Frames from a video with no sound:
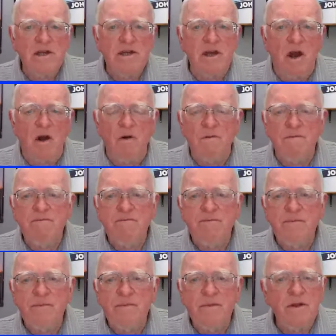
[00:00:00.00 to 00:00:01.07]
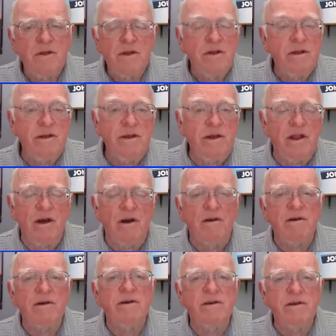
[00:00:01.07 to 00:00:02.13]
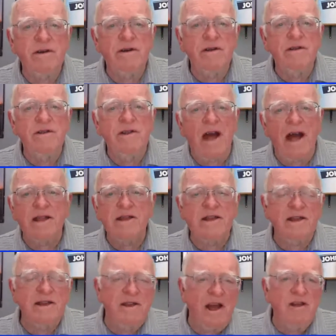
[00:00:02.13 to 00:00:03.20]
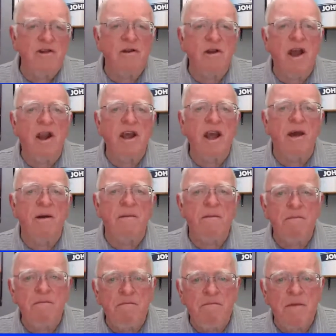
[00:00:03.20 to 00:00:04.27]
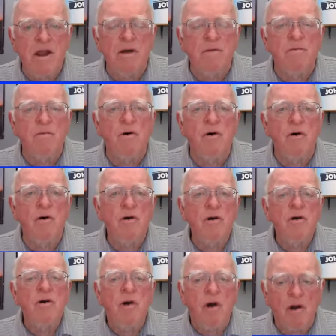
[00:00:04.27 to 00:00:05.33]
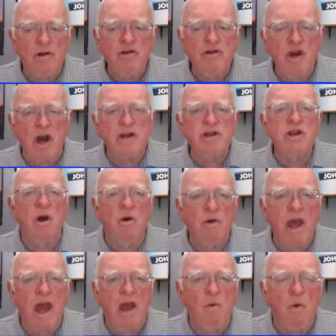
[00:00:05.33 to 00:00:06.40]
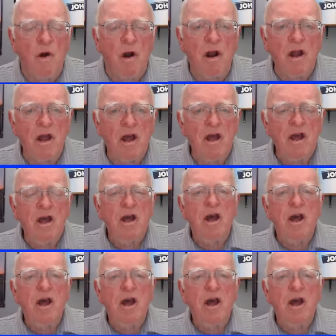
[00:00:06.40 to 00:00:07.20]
So, then you're going to get minimal or just okay work.